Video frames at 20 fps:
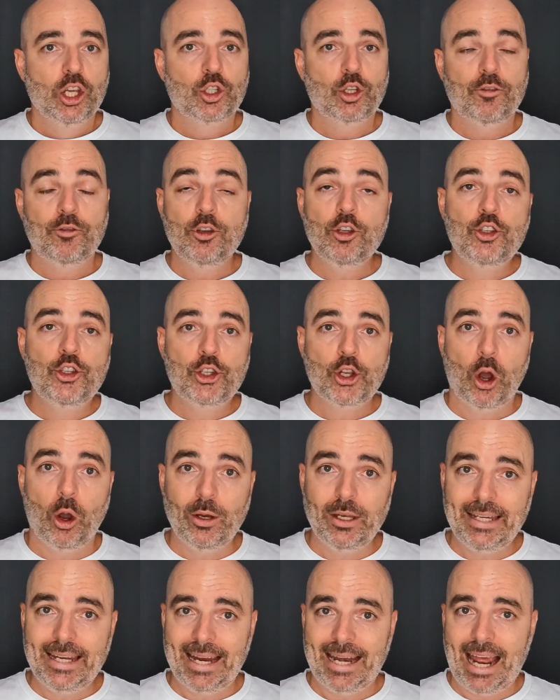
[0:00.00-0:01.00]
So if you
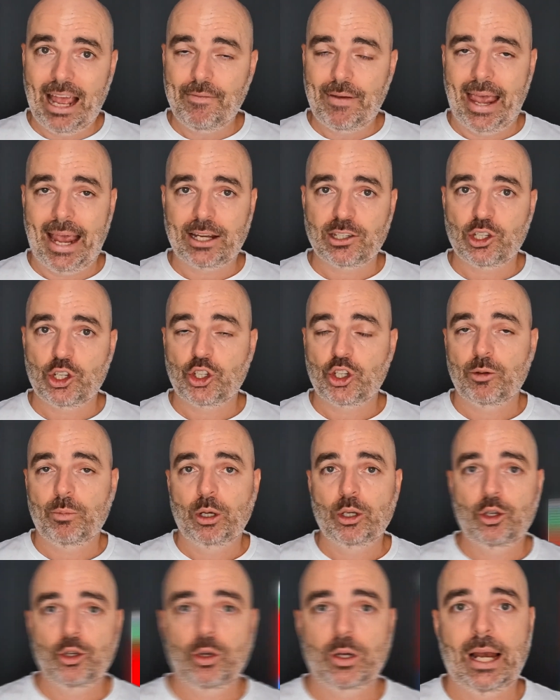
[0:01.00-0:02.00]
don't yet have access to
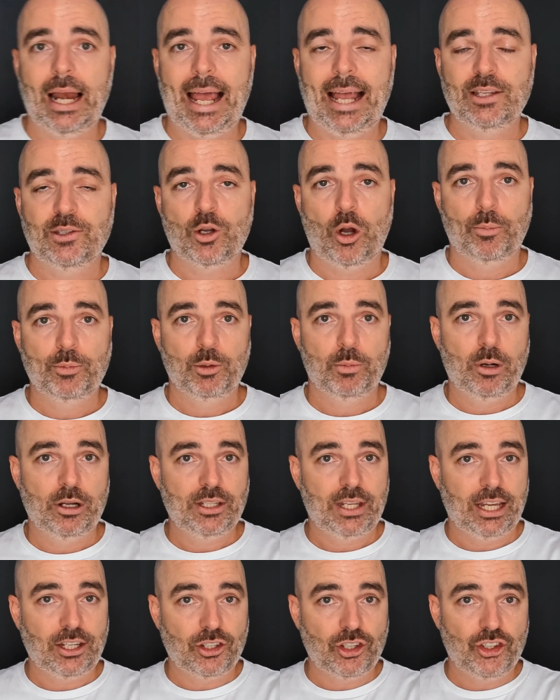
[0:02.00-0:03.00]
my Google Ads
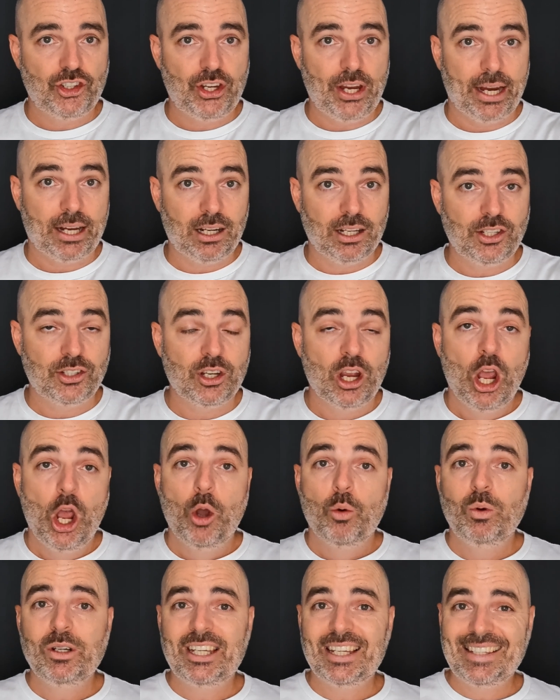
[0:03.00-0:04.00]
optimization checklist,
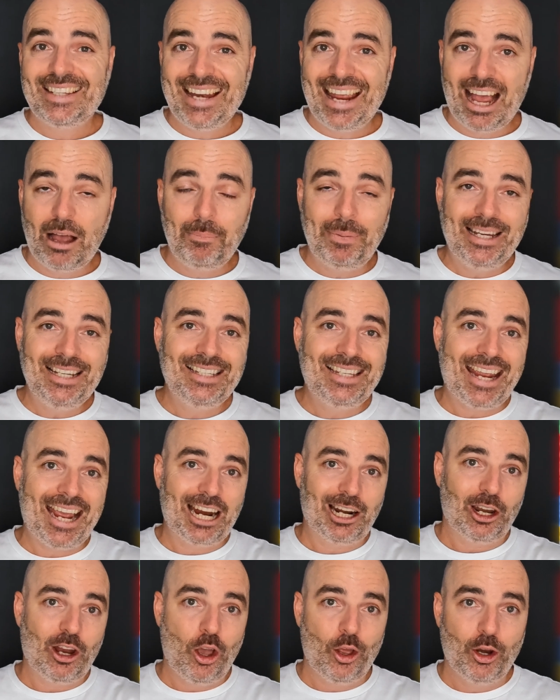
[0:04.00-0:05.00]
which has now been
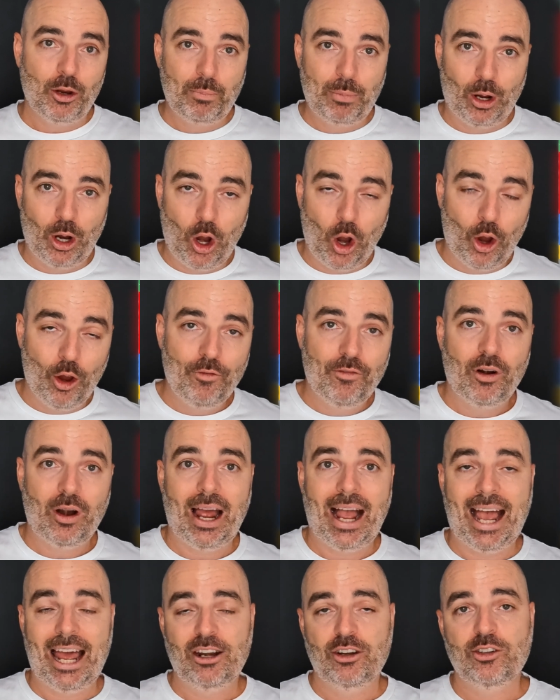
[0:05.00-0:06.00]
downloaded by over
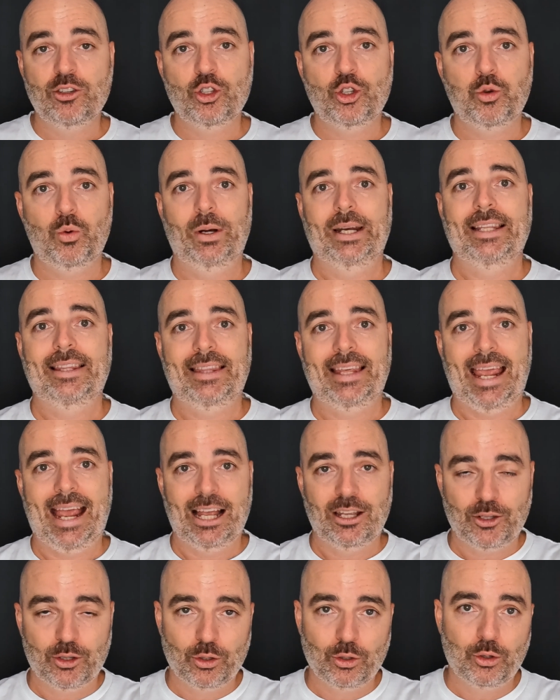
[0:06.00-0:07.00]
one hundred twenty
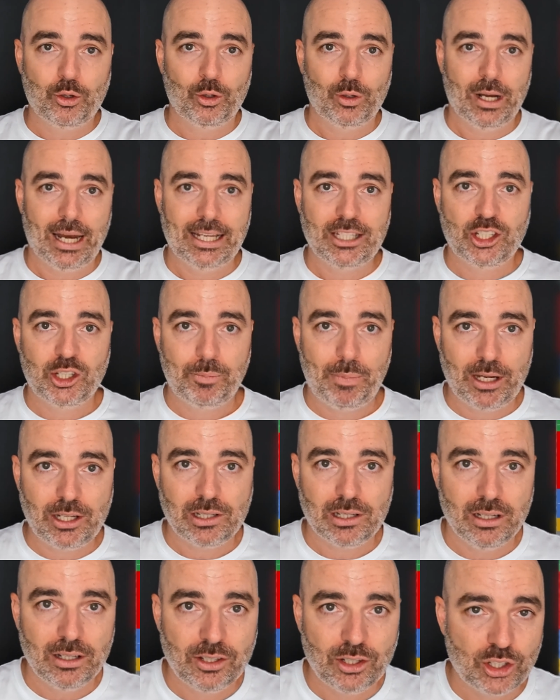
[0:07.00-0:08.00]
thousand Google Ads
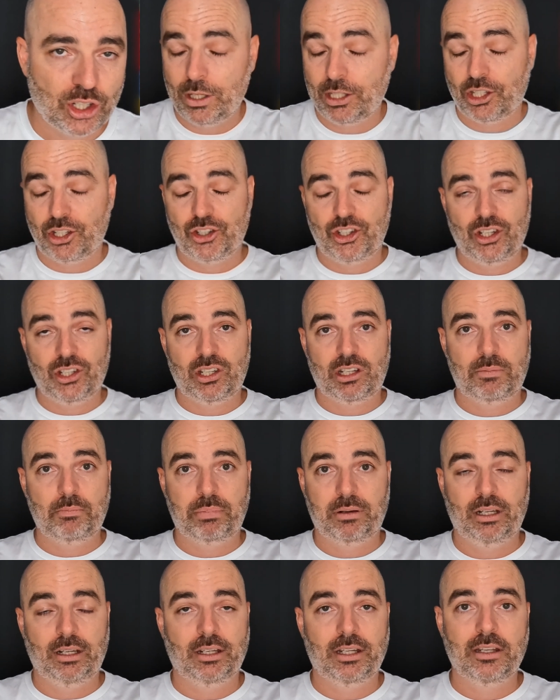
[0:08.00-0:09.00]
specialists, which just
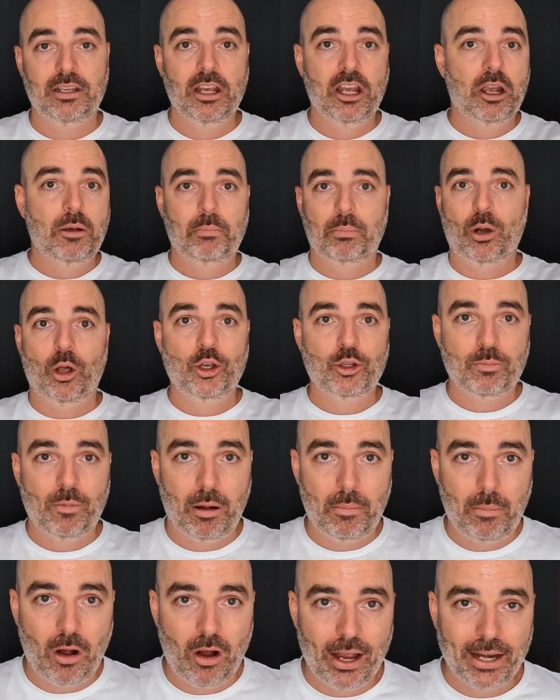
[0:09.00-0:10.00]
completely blows
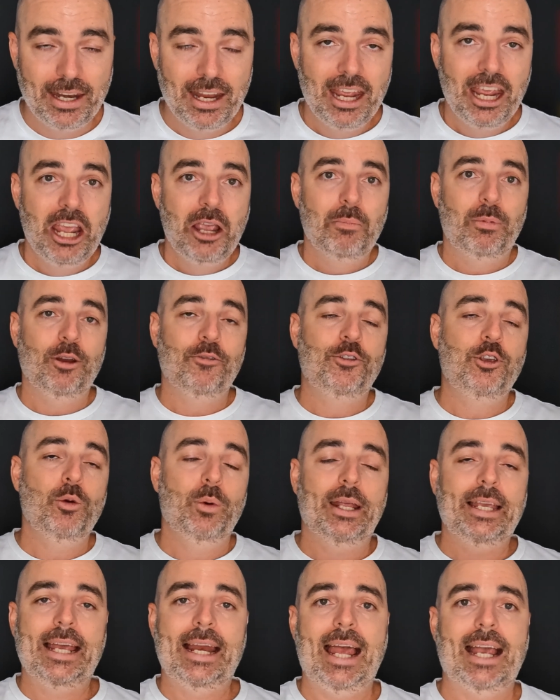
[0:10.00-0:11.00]
my mind. But if you
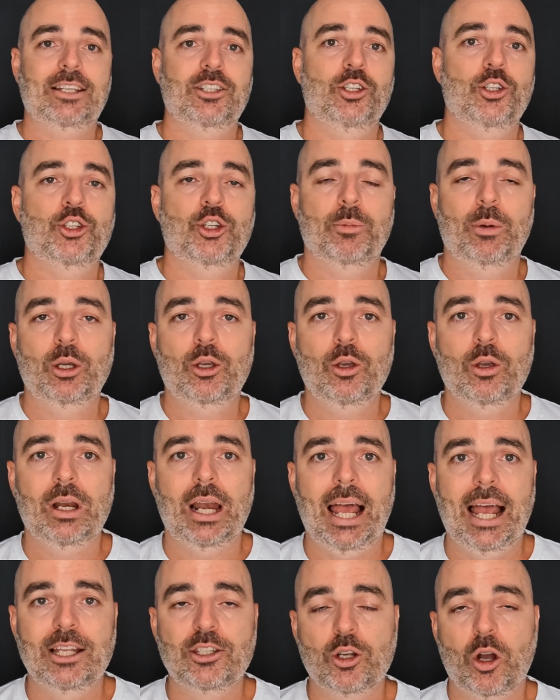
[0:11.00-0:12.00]
want to get access to my
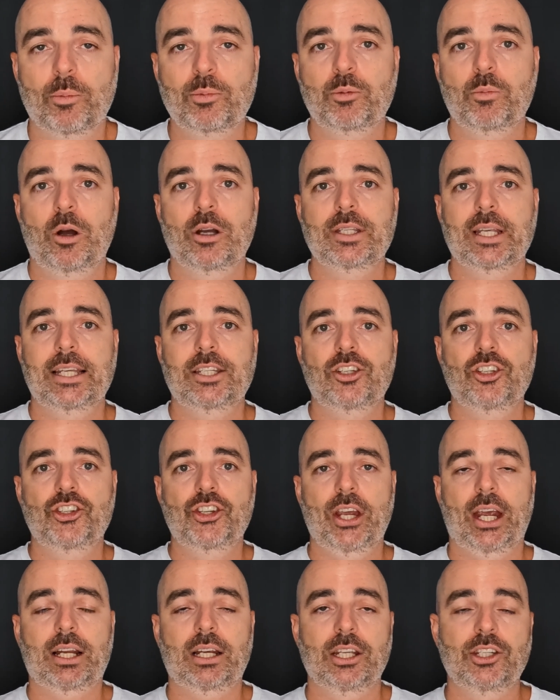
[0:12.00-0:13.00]
Google Ads optimization
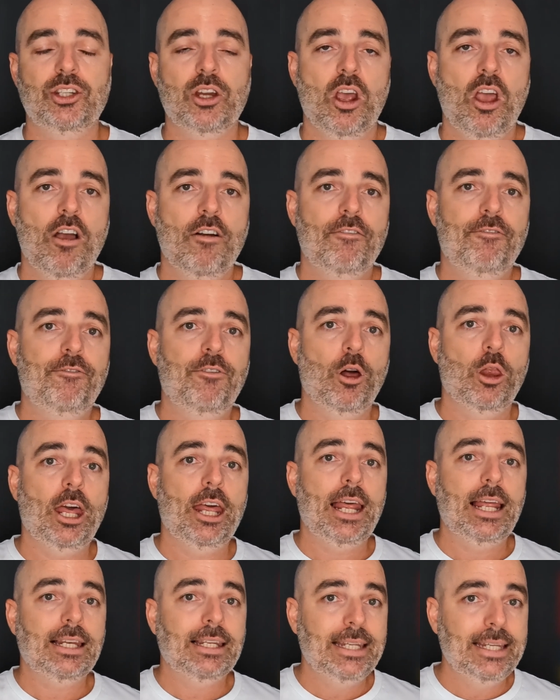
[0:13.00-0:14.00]
checklist, follow
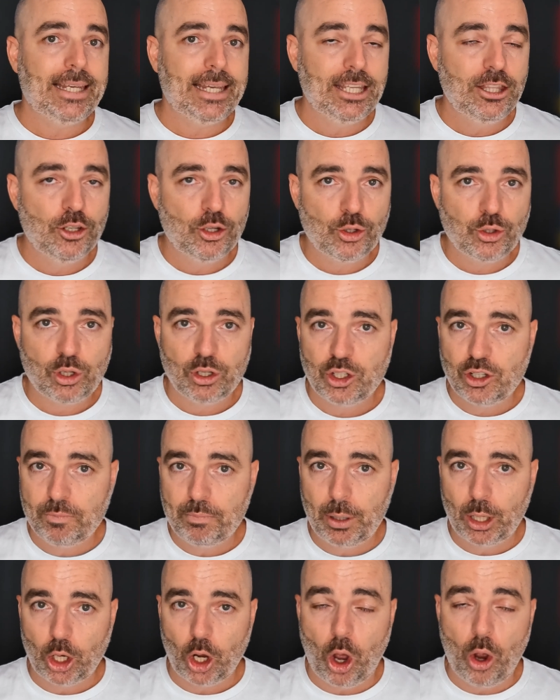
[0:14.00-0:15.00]
that link in the description
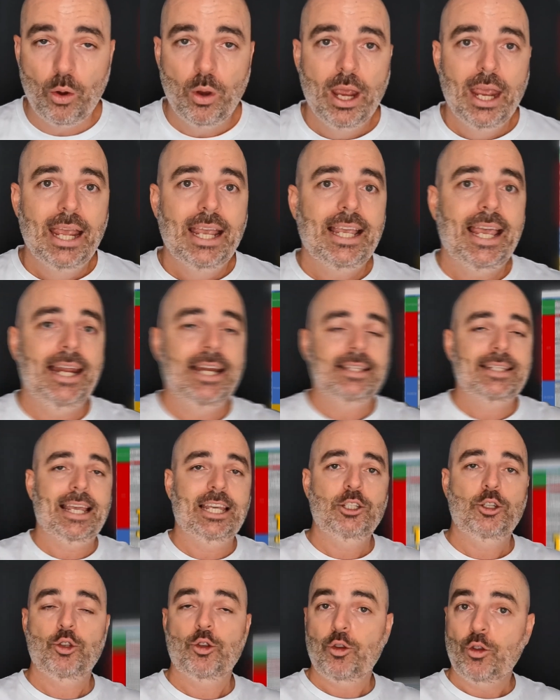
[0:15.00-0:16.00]
below, and it
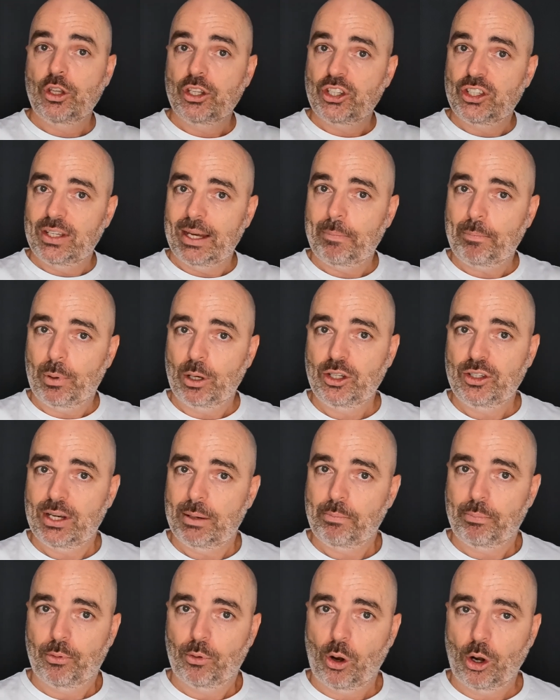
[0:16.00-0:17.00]
takes you through the
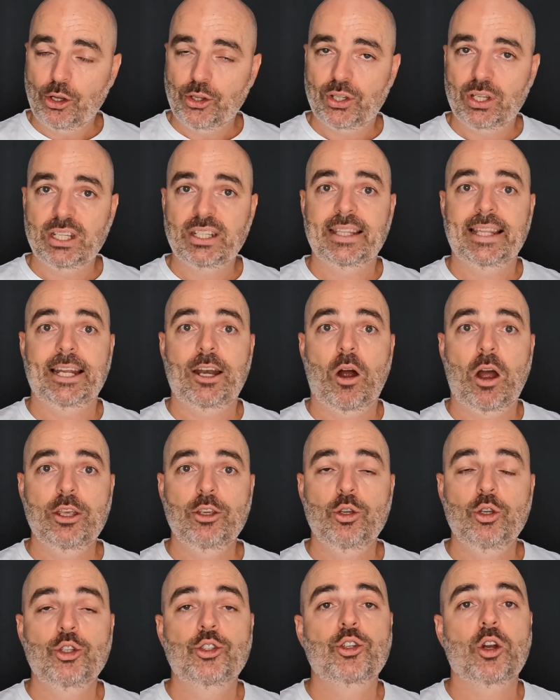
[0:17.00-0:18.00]
step-by-step process that I
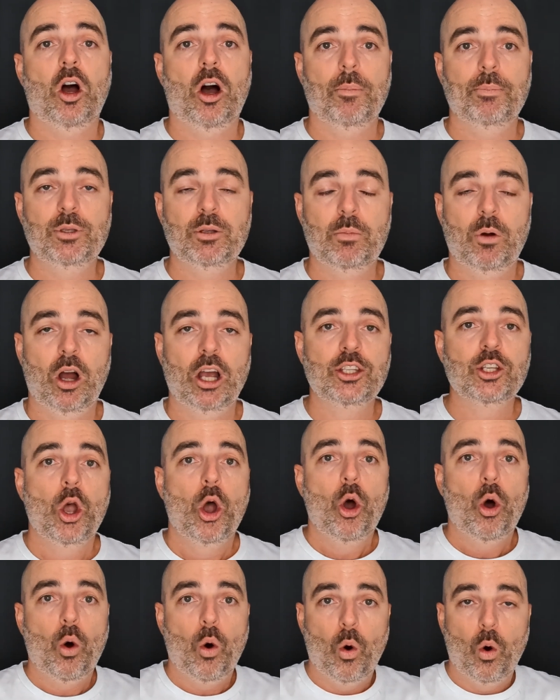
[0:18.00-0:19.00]
use to optimize
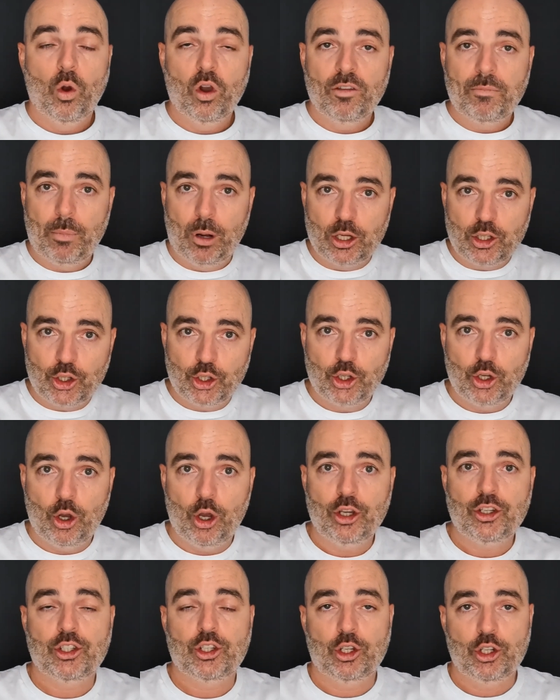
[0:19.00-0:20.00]
all of my
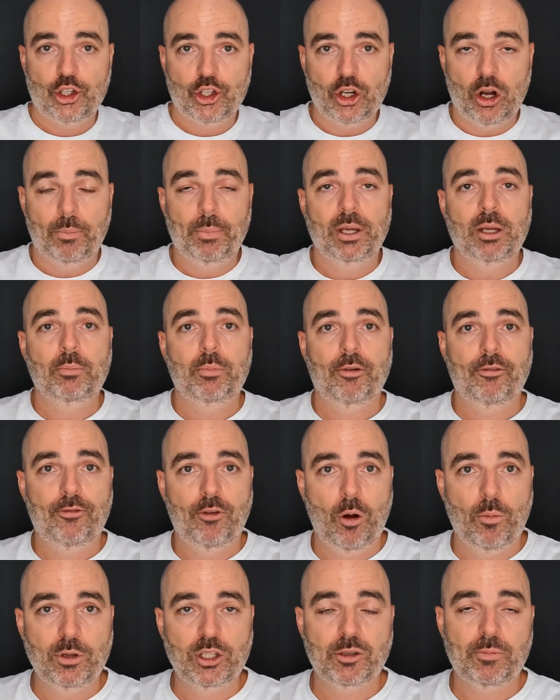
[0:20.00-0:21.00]
search, shopping,
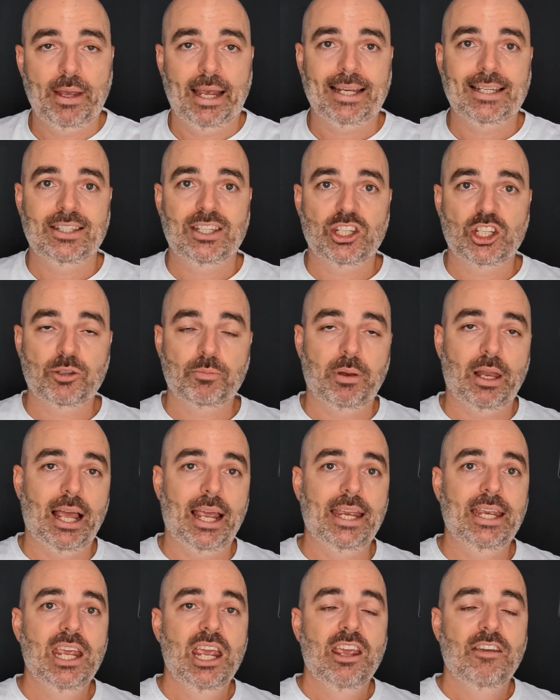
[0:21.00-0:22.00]
Performance Max,
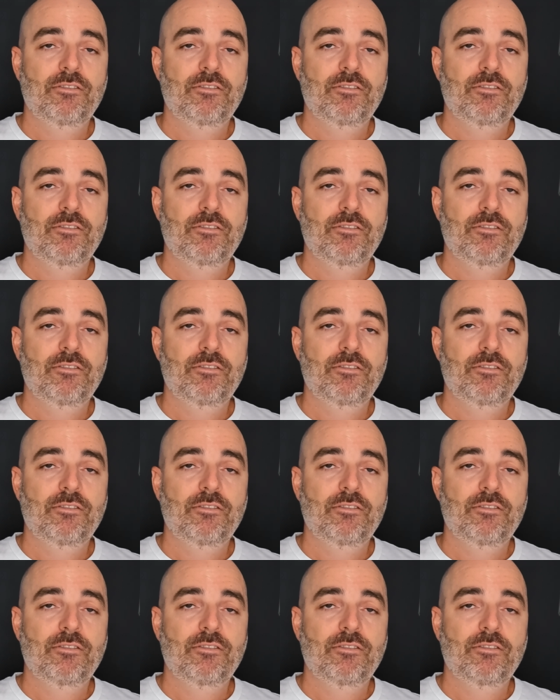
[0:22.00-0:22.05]
display,